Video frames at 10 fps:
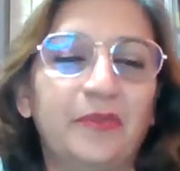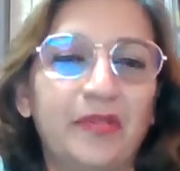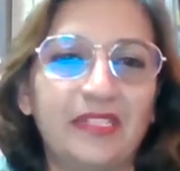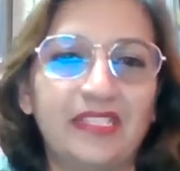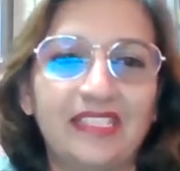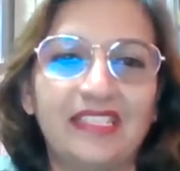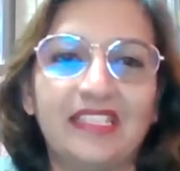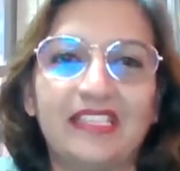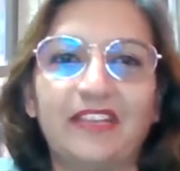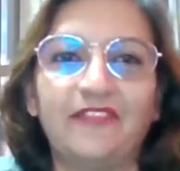Because this
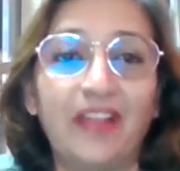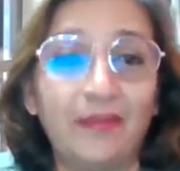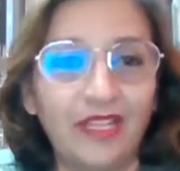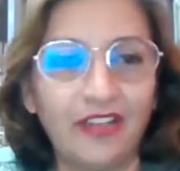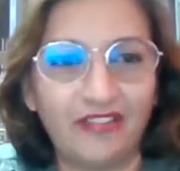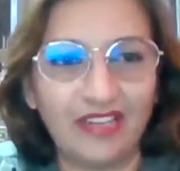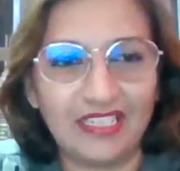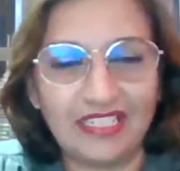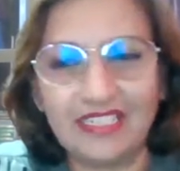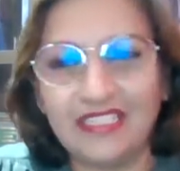is a
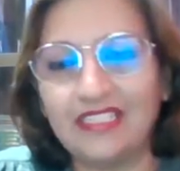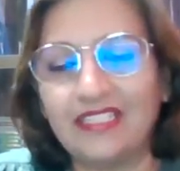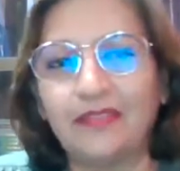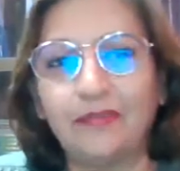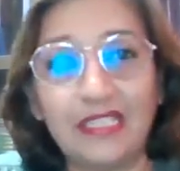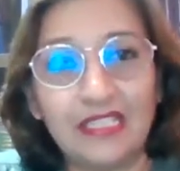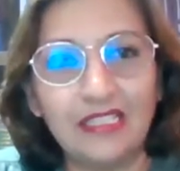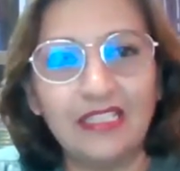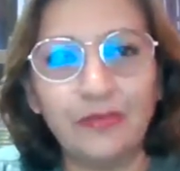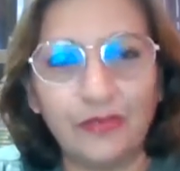family-oriented
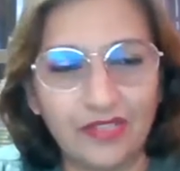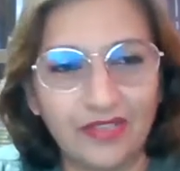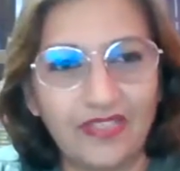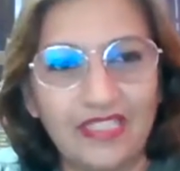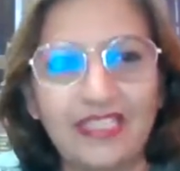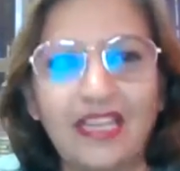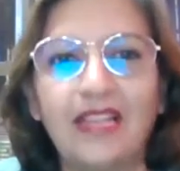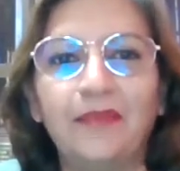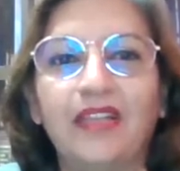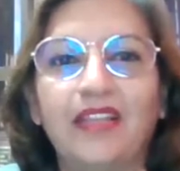business most of the
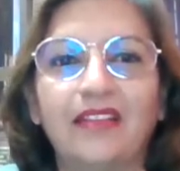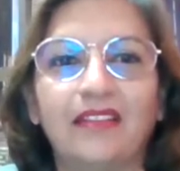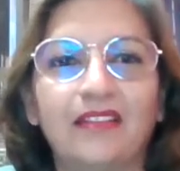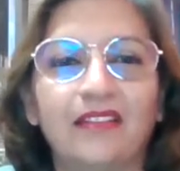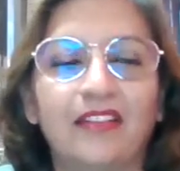time, and